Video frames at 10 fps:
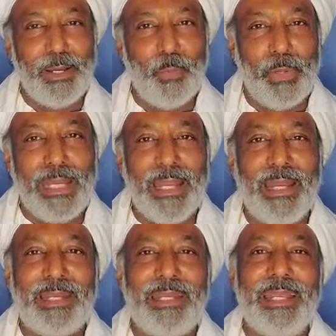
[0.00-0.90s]
we
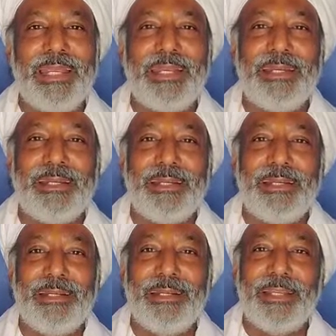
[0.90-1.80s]
attain
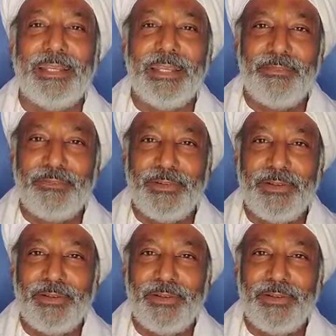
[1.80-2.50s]
the gift